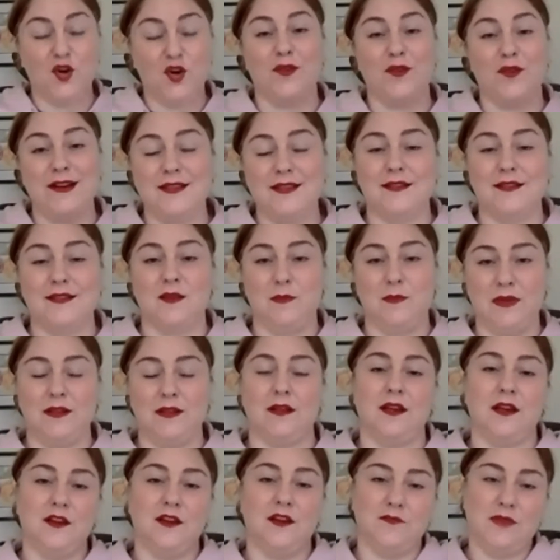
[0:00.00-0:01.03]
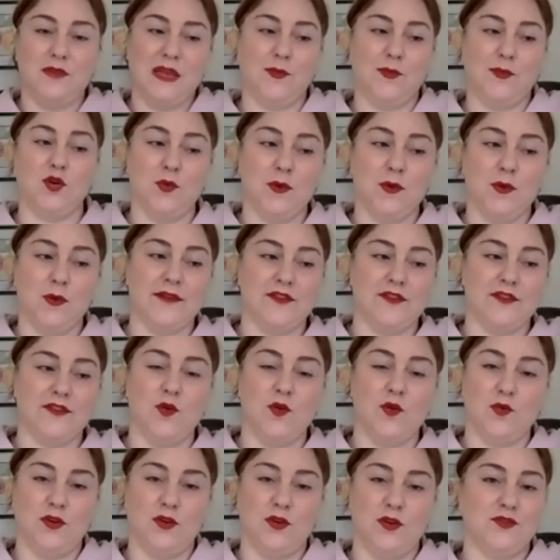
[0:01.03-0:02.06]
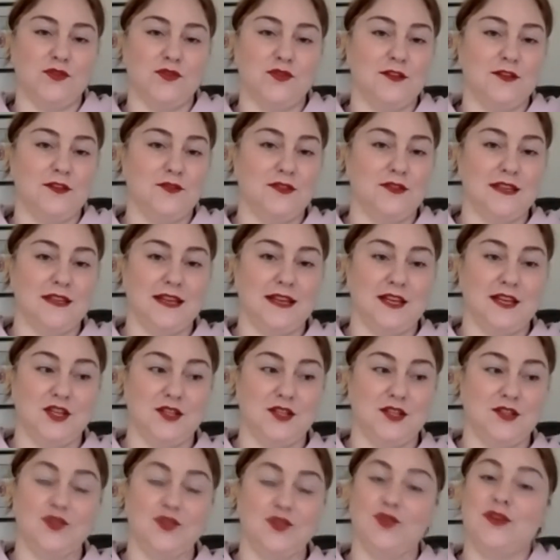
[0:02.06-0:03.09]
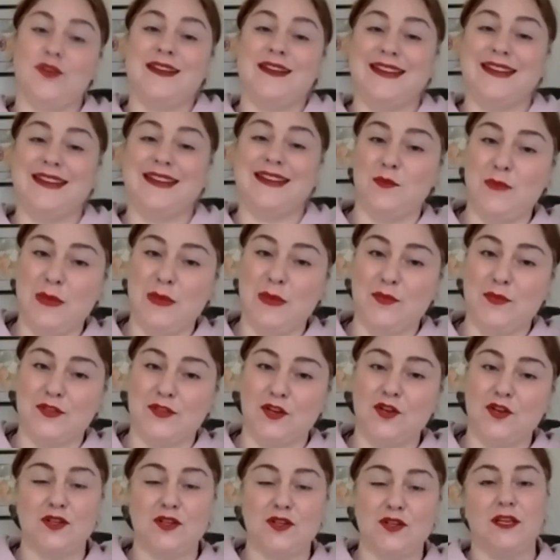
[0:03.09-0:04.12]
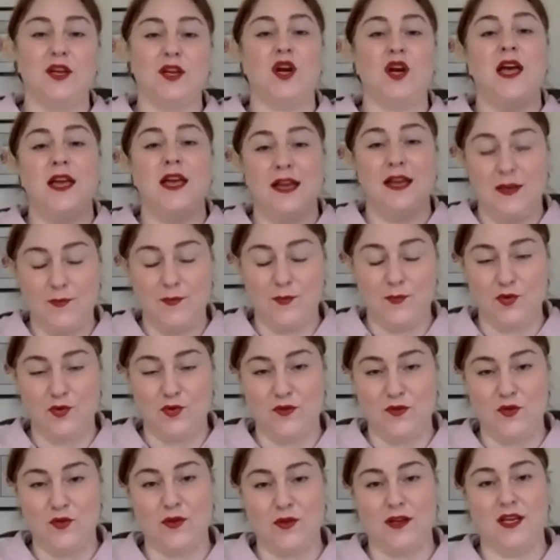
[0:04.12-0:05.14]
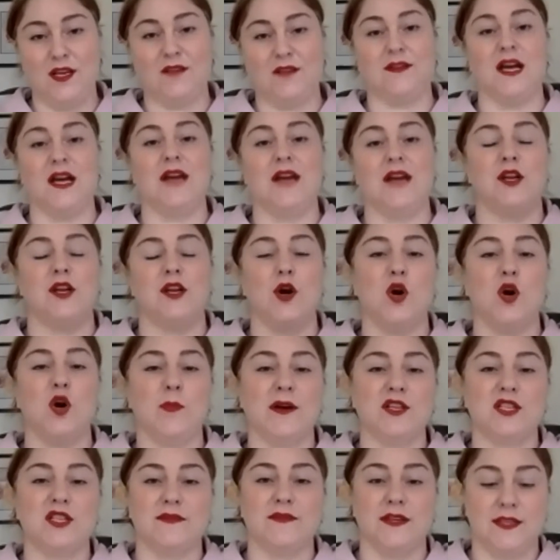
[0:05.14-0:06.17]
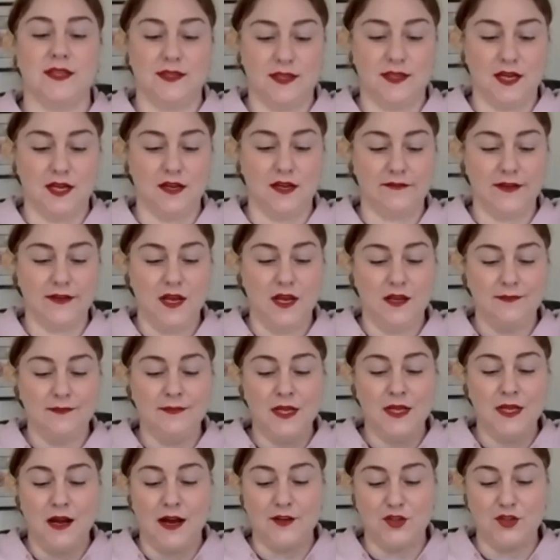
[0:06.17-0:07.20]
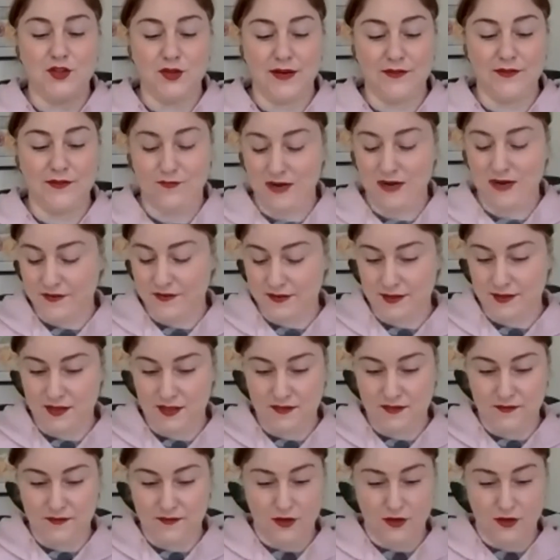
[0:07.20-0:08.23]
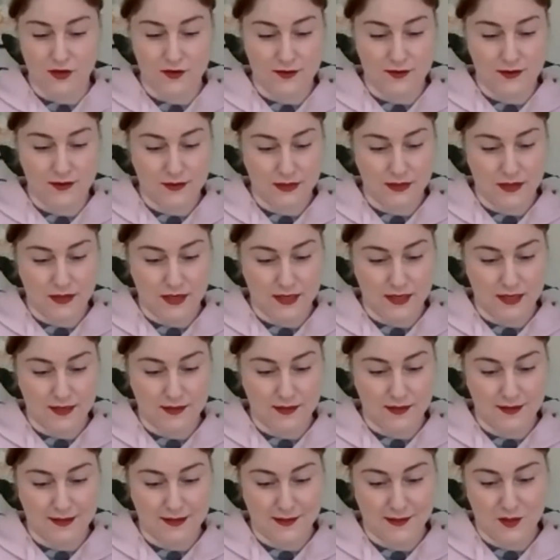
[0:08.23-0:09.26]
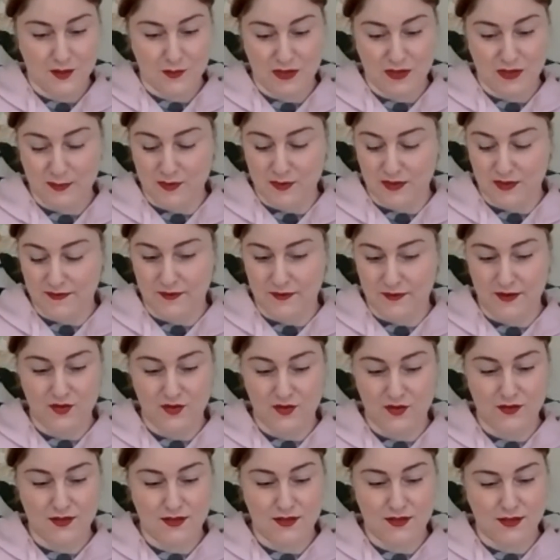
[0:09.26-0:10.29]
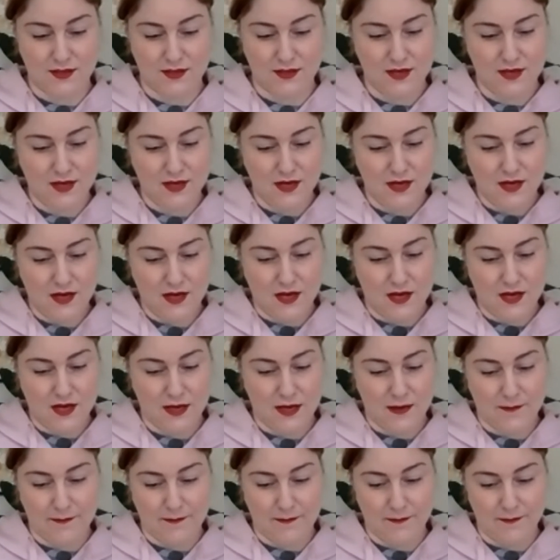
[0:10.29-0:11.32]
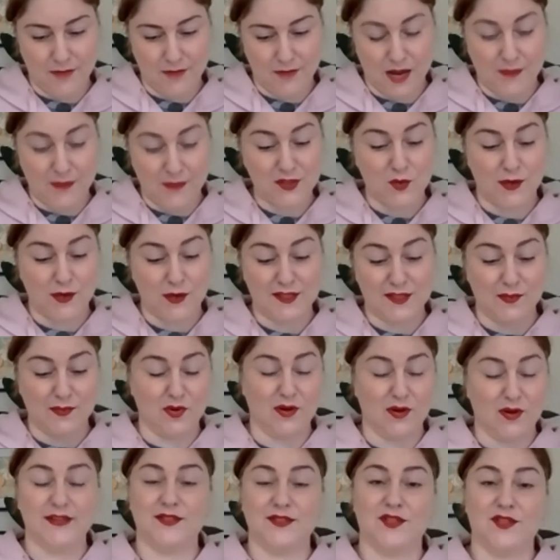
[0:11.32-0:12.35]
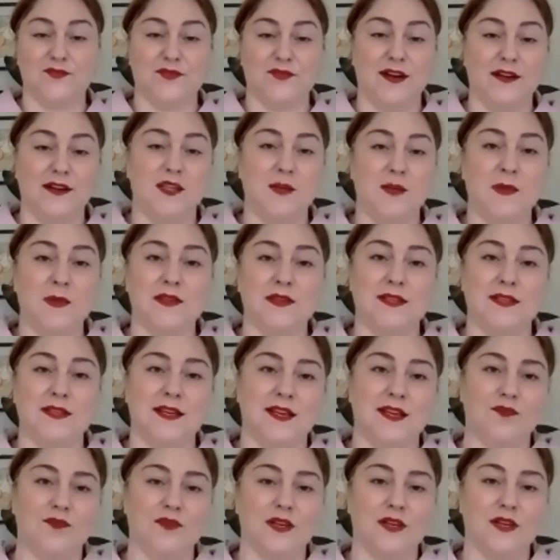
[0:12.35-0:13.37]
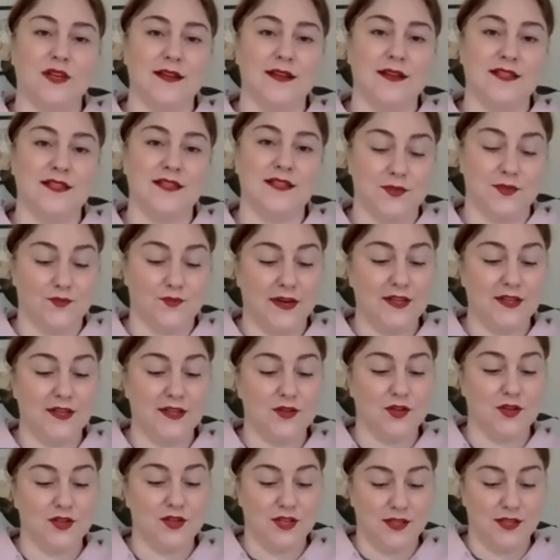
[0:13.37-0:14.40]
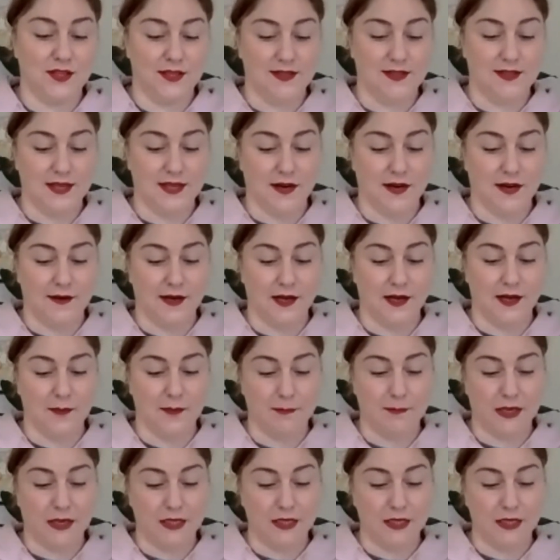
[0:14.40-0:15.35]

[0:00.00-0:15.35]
the ability of people who are having auditory hallucinations to connect with people socially and improve quality of life, and a whole bunch of other stuff. I do have the references for those that I can send to people if they're interested. I was quite surprised to read them because I didn't realize there was research in this area, but